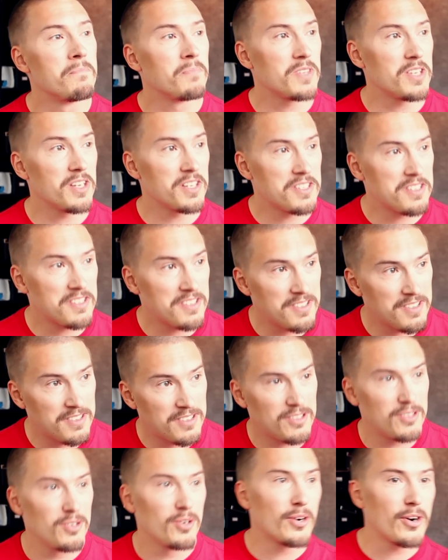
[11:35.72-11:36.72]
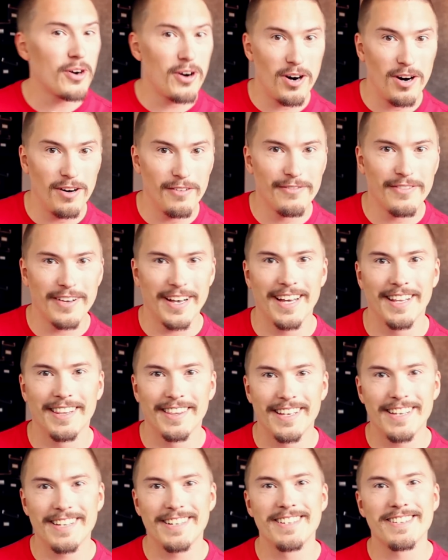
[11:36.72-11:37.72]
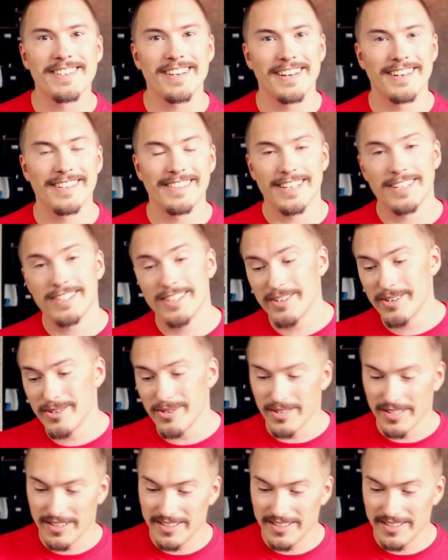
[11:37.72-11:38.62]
just took off, and they decided that, oh,